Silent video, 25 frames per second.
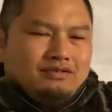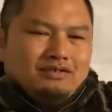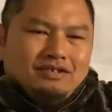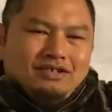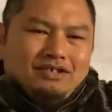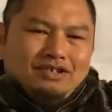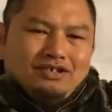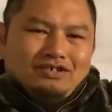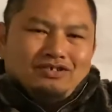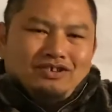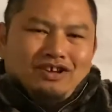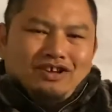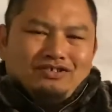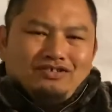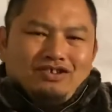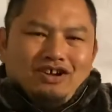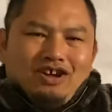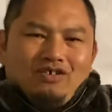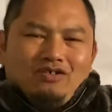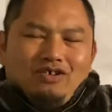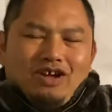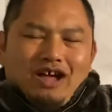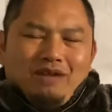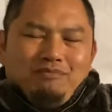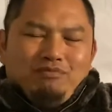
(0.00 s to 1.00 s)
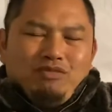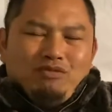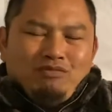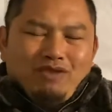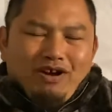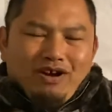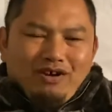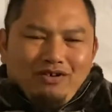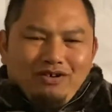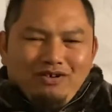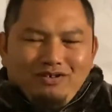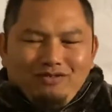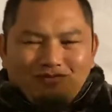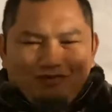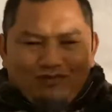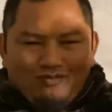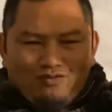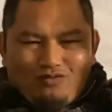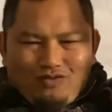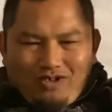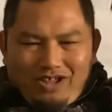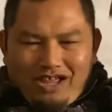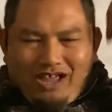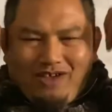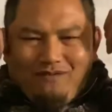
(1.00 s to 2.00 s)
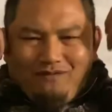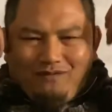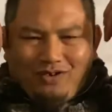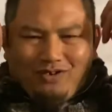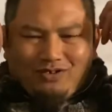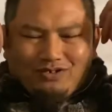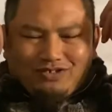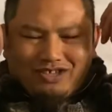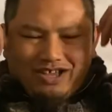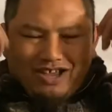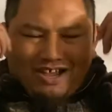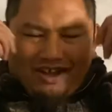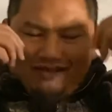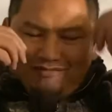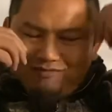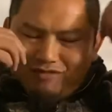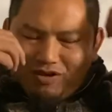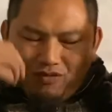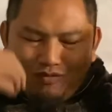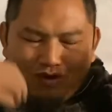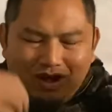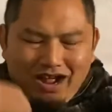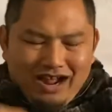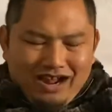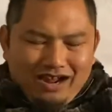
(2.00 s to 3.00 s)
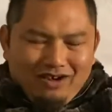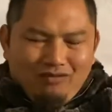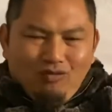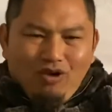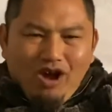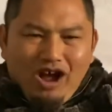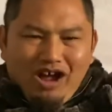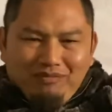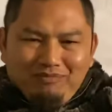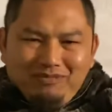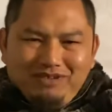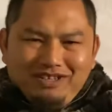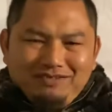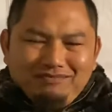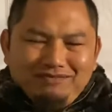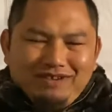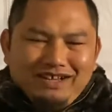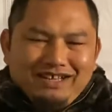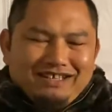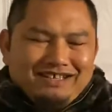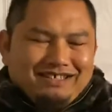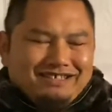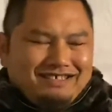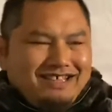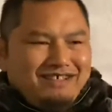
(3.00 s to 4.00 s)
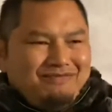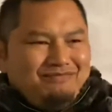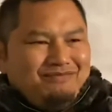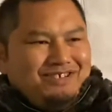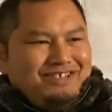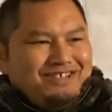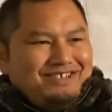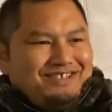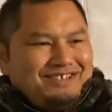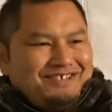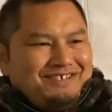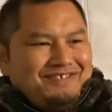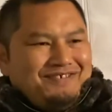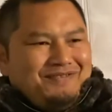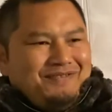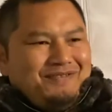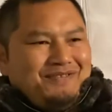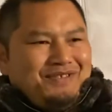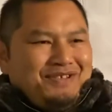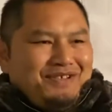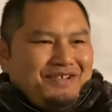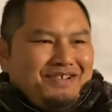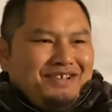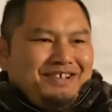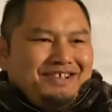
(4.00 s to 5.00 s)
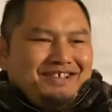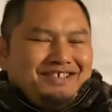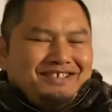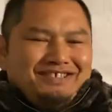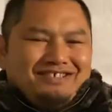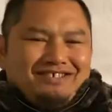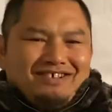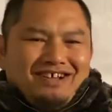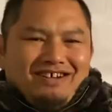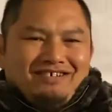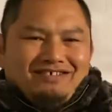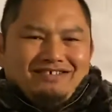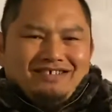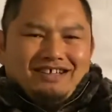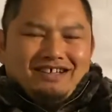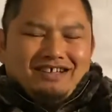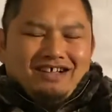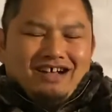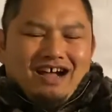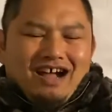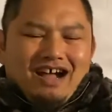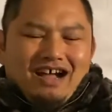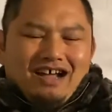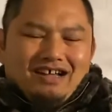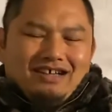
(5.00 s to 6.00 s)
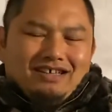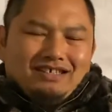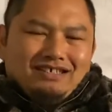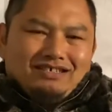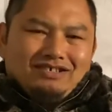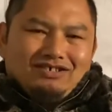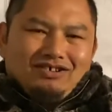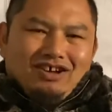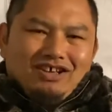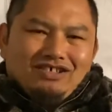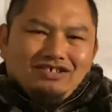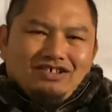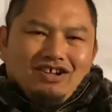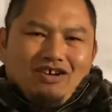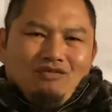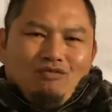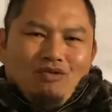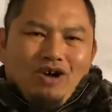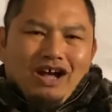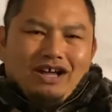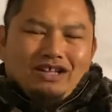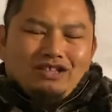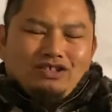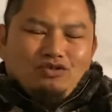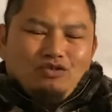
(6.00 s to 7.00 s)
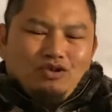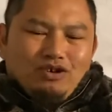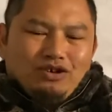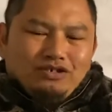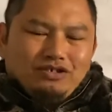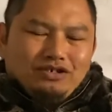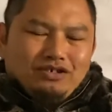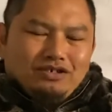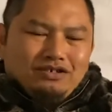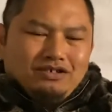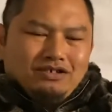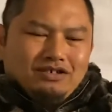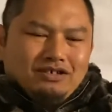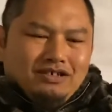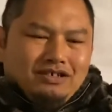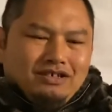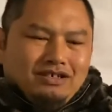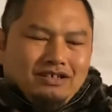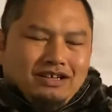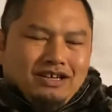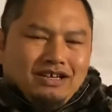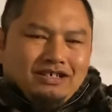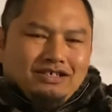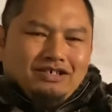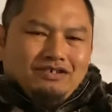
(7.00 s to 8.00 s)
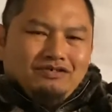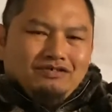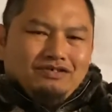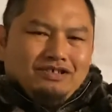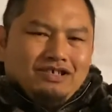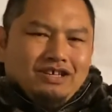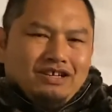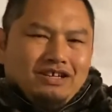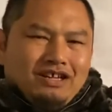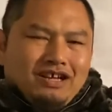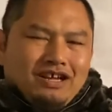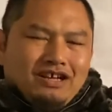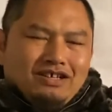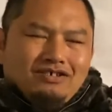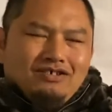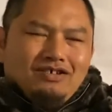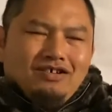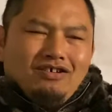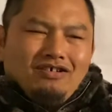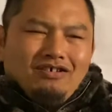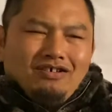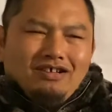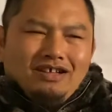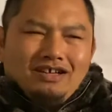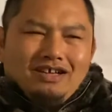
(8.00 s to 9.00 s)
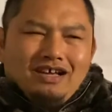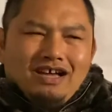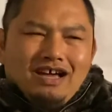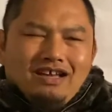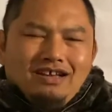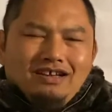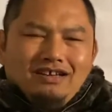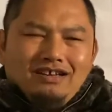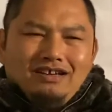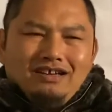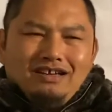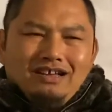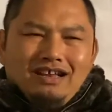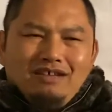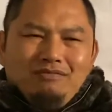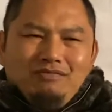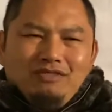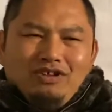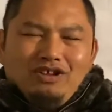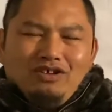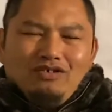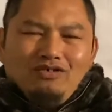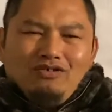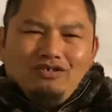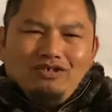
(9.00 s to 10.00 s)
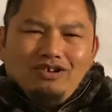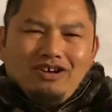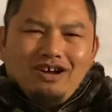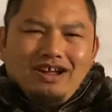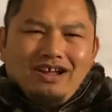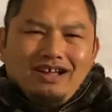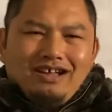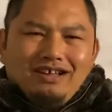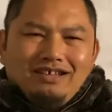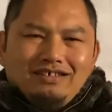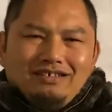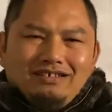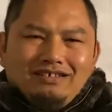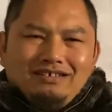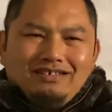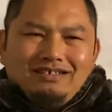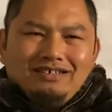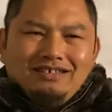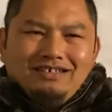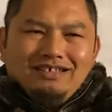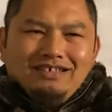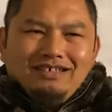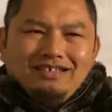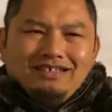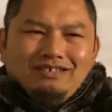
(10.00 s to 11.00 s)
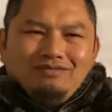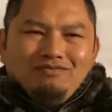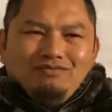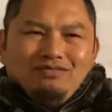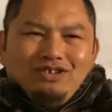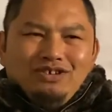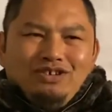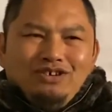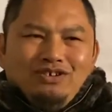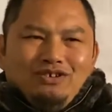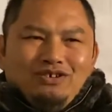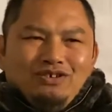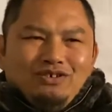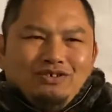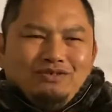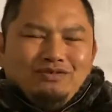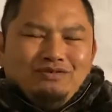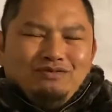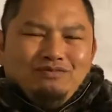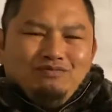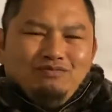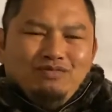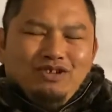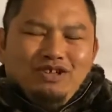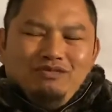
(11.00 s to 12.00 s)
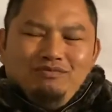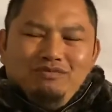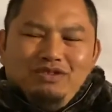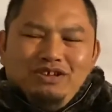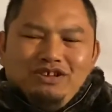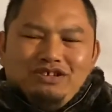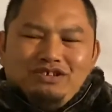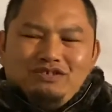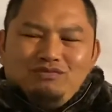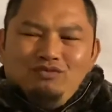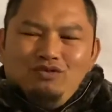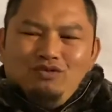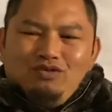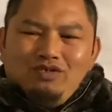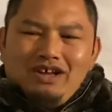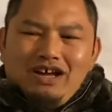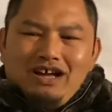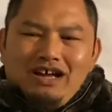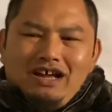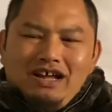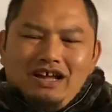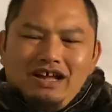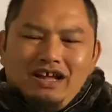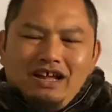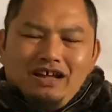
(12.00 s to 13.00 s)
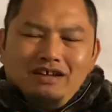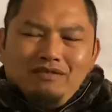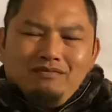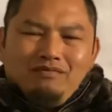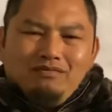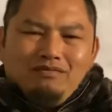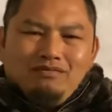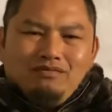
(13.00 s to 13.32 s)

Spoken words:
So I put my headphones on, my wire Walkman, my cassette player. So I was like, all right. So I started walking towards her, and she was sitting there. I saw her like kind of looking at me in the corner eye. But you know, me being the smooth guy I am,